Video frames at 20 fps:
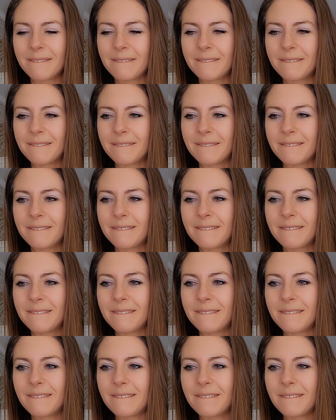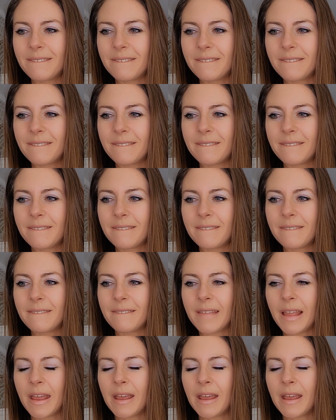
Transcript: [no speech]